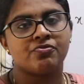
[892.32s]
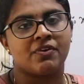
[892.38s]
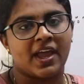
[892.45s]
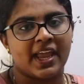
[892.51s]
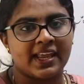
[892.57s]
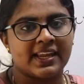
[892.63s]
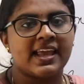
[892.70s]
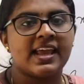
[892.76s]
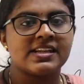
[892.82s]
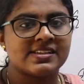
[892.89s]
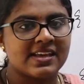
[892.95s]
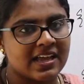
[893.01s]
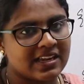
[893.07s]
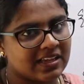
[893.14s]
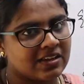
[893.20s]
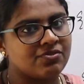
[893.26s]
finite
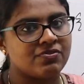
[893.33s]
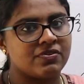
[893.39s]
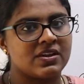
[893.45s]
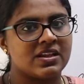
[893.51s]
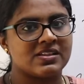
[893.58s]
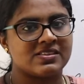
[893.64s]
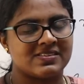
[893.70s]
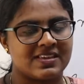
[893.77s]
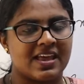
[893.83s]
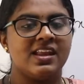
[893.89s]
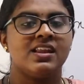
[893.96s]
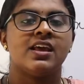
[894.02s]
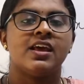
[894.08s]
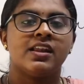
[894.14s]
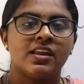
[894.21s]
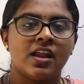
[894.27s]
and infinite
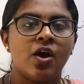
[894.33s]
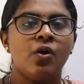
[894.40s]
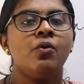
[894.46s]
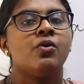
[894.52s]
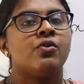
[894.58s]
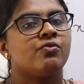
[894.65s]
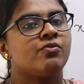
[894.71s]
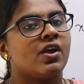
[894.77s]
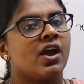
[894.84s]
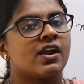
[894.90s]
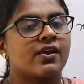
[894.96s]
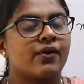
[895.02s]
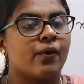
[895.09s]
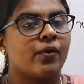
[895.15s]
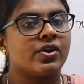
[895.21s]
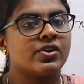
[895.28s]
set. Now, we are
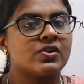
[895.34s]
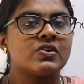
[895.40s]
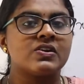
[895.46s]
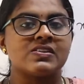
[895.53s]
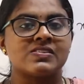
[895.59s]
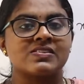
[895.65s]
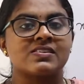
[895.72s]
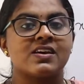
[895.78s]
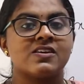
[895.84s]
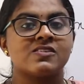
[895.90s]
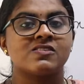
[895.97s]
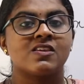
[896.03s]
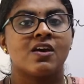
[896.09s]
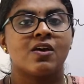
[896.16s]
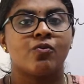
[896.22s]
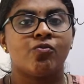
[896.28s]
going to
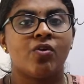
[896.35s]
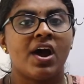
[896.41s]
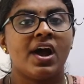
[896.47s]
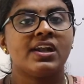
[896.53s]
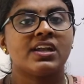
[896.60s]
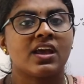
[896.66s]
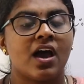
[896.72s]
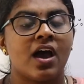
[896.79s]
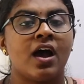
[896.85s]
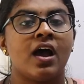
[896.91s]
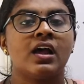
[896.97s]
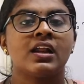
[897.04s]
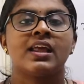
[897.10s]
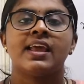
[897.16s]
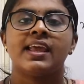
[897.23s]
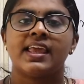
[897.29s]
discuss what
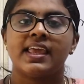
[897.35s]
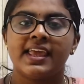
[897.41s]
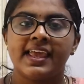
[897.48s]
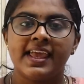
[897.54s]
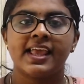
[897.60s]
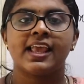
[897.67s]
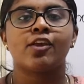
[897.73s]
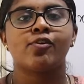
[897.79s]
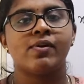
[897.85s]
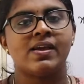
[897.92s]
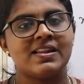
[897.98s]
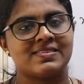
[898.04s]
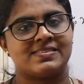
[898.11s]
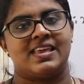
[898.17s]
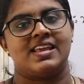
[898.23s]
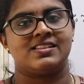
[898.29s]
are equal
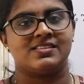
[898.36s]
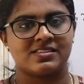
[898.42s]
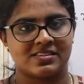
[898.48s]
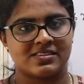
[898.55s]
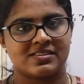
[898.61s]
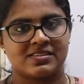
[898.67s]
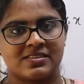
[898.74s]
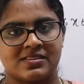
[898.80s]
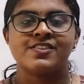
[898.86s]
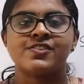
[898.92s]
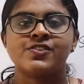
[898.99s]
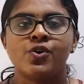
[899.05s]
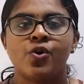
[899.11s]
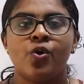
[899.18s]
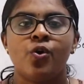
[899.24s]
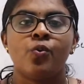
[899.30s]
sets.
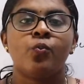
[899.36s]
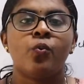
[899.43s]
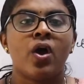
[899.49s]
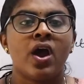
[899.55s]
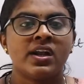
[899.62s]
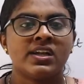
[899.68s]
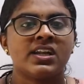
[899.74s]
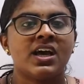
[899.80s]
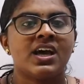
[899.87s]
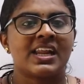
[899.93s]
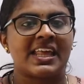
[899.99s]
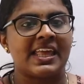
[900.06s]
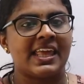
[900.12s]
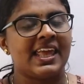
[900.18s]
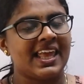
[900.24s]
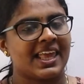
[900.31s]
So what are
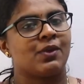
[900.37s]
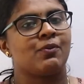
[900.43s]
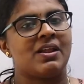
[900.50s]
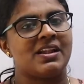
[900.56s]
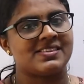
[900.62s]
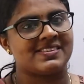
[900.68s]
equal